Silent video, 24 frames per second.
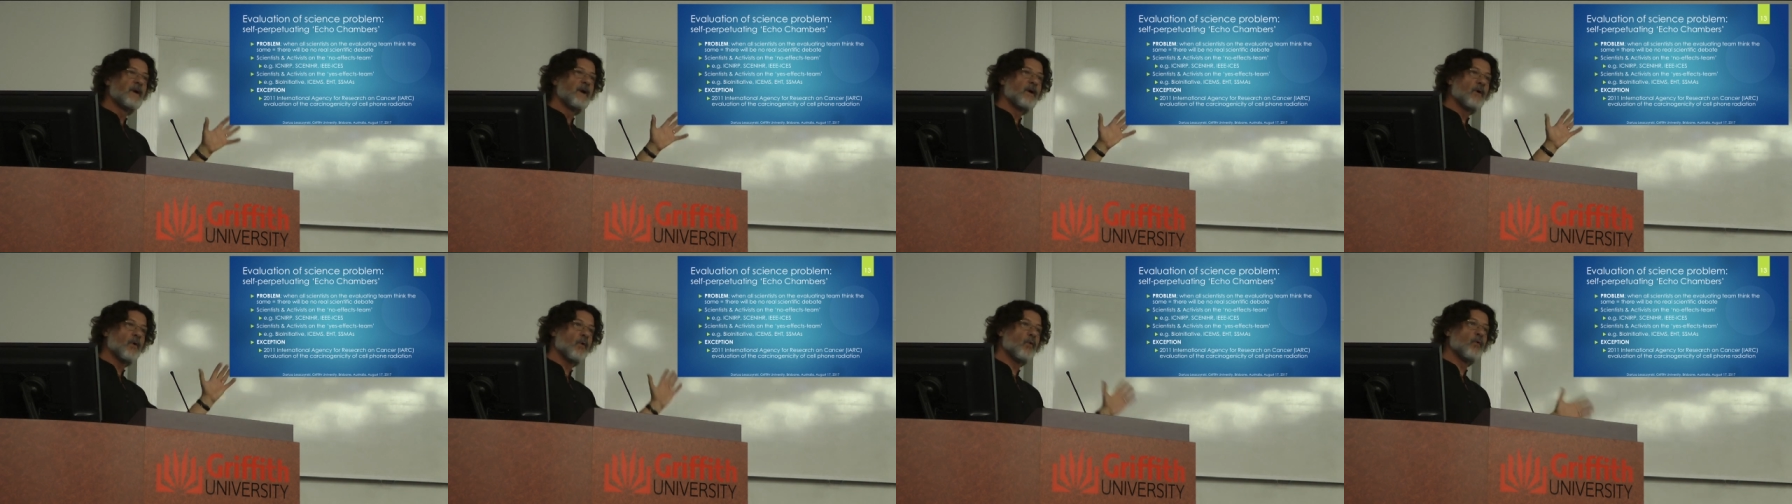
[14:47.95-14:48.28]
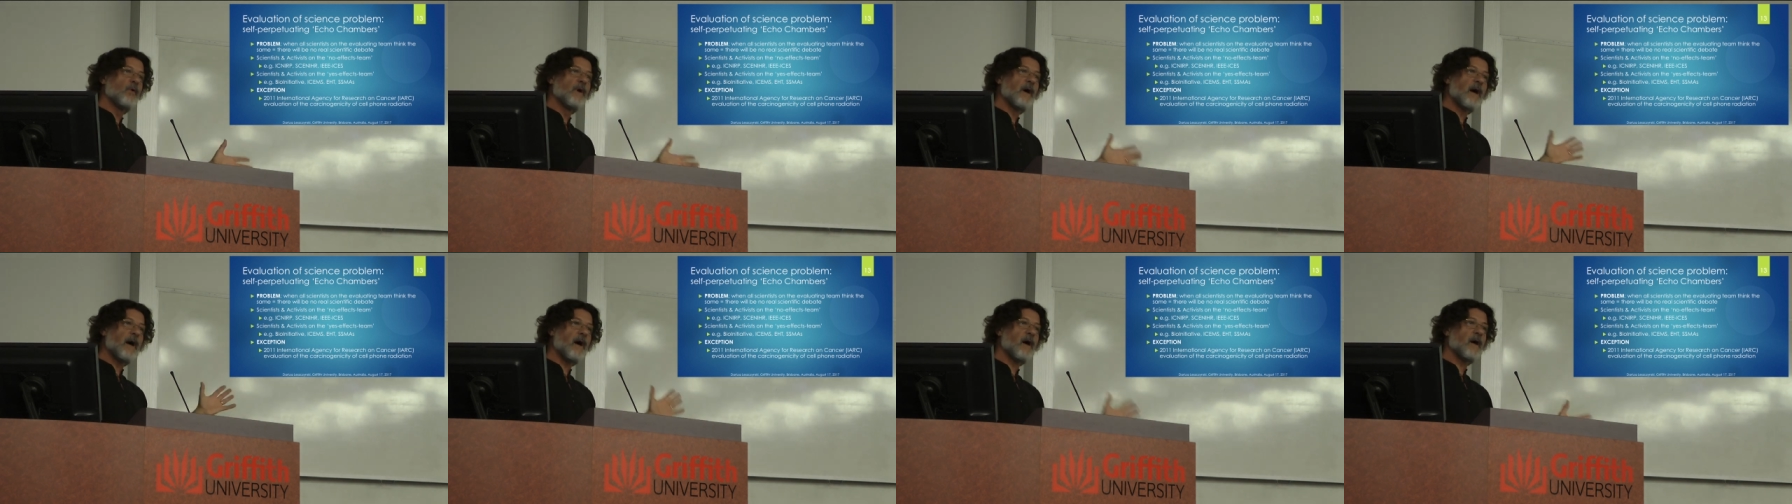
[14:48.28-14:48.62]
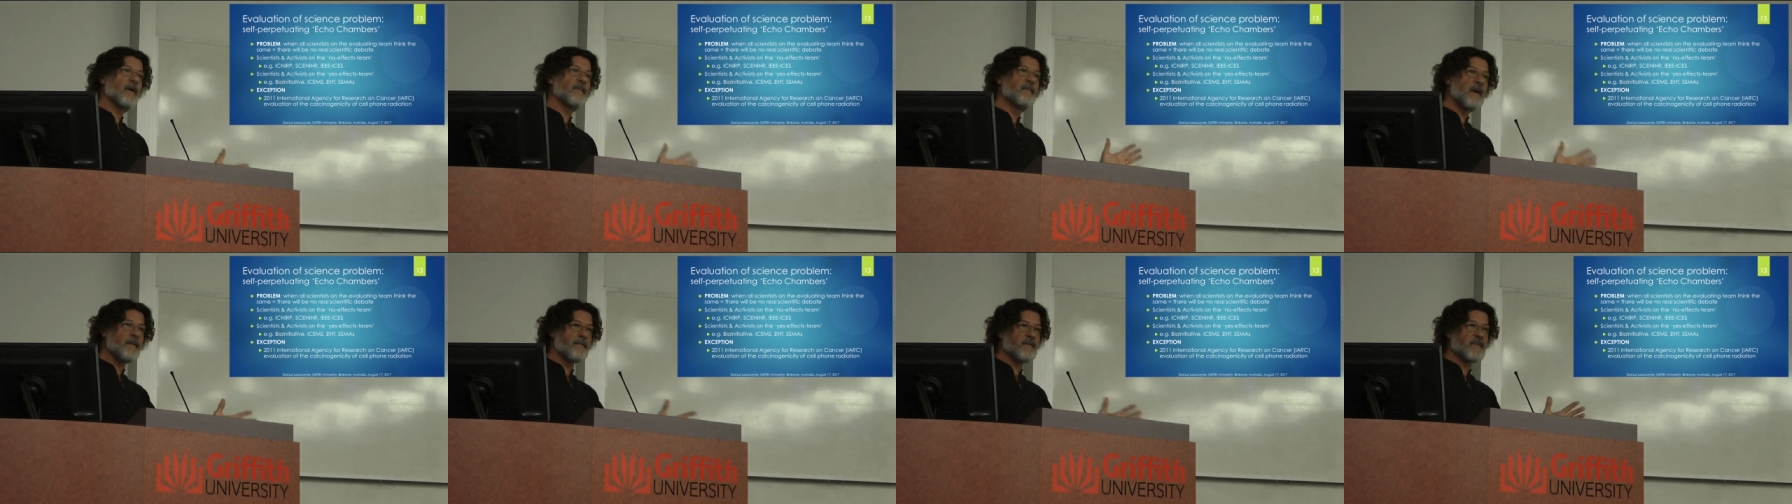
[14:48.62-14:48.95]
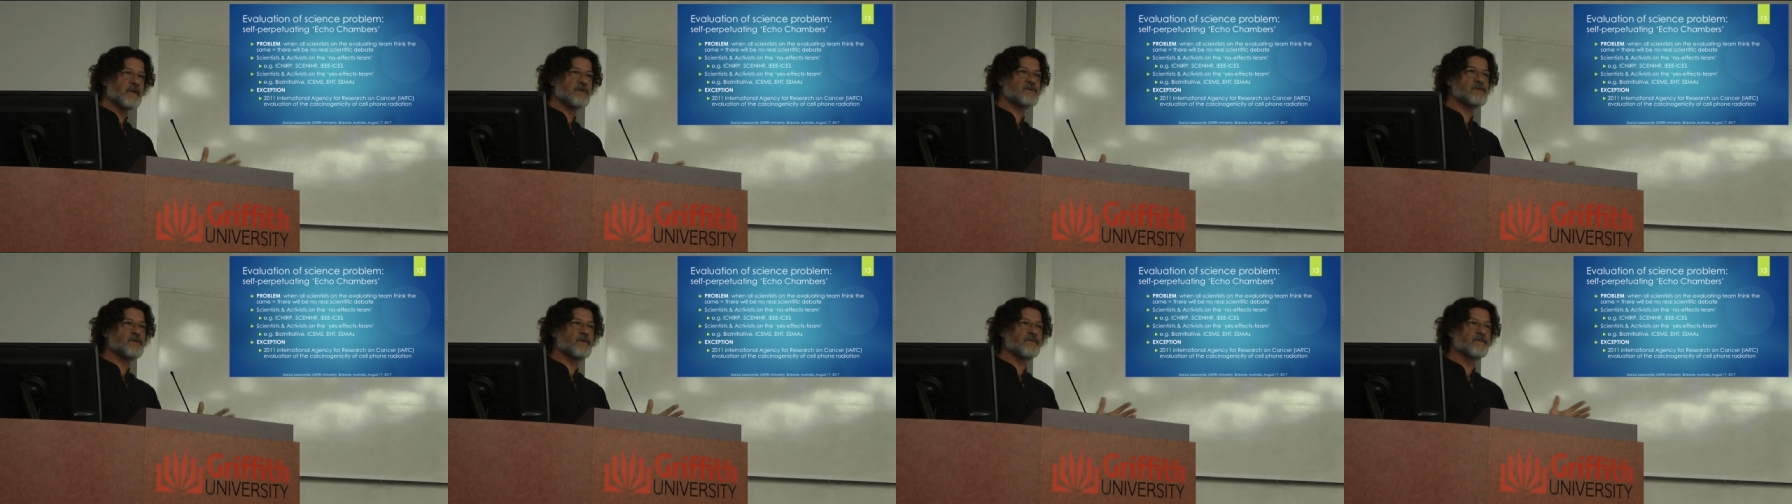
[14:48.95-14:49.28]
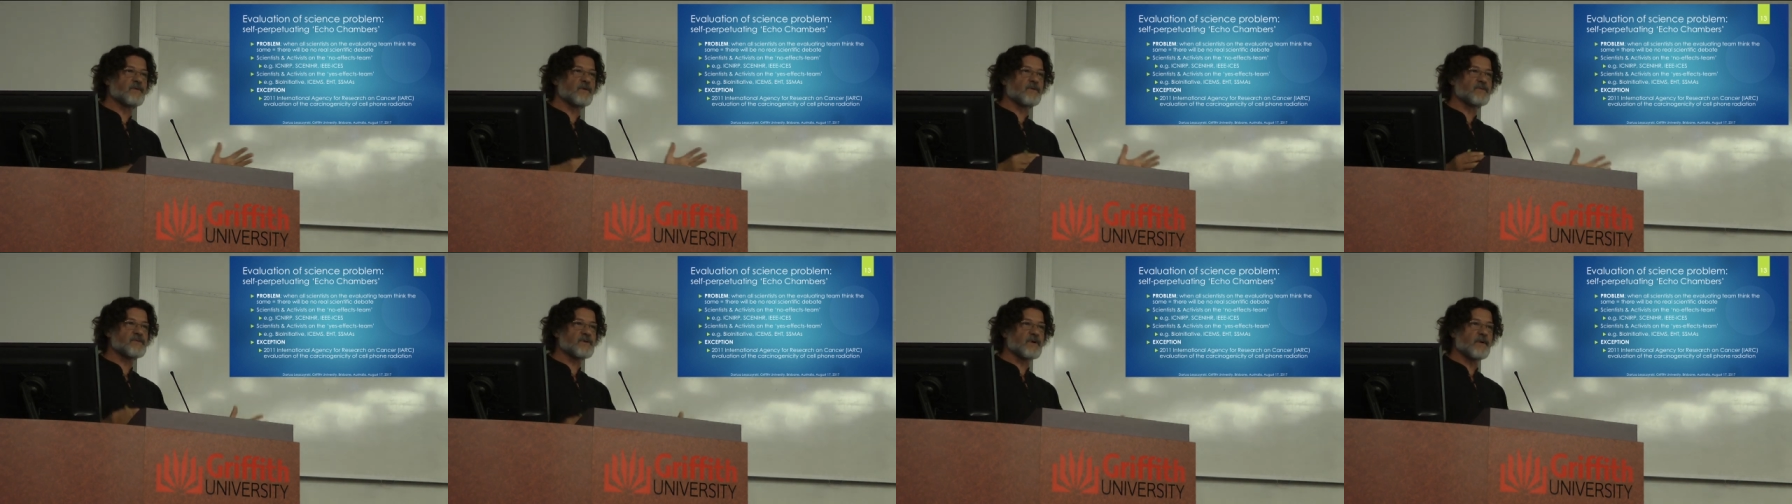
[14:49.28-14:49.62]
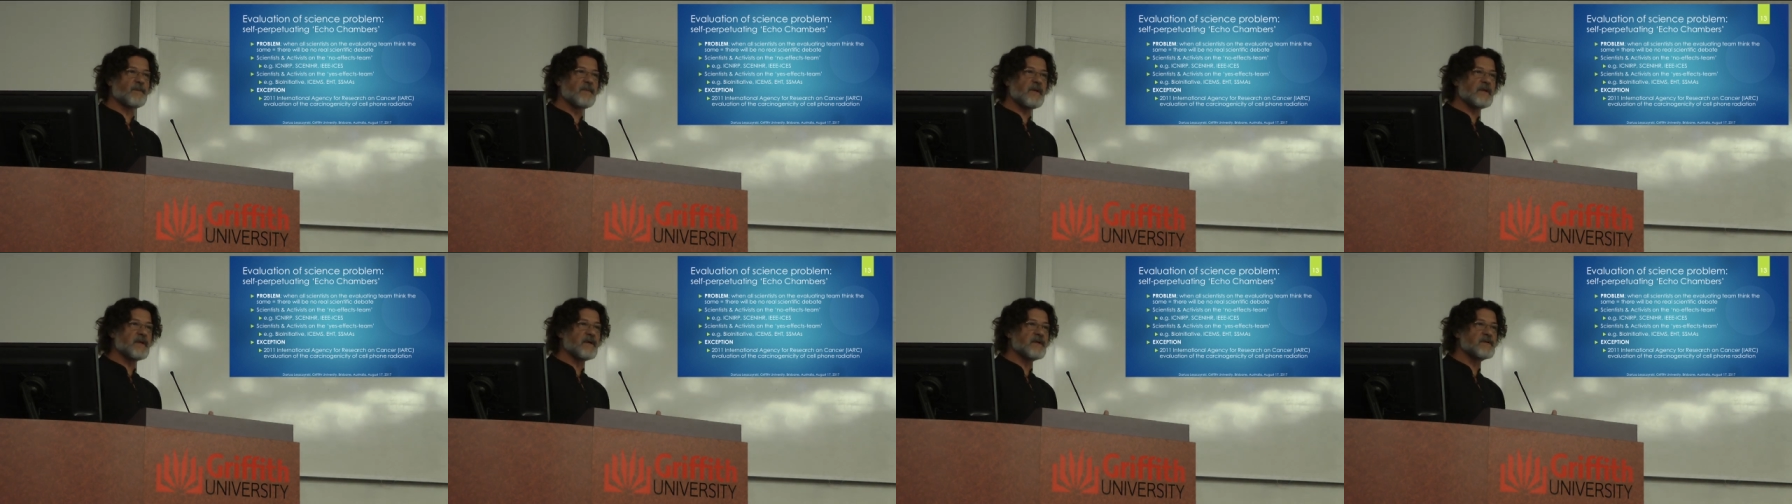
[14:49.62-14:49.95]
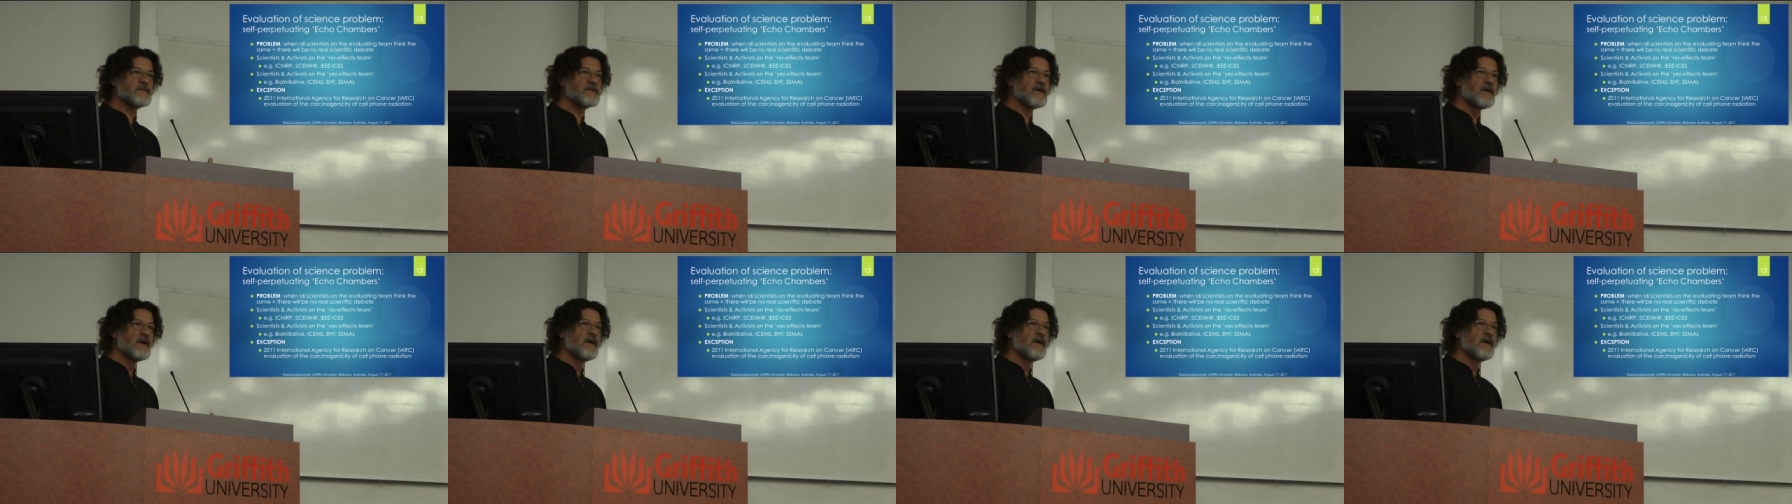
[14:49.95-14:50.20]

who are members of those committees,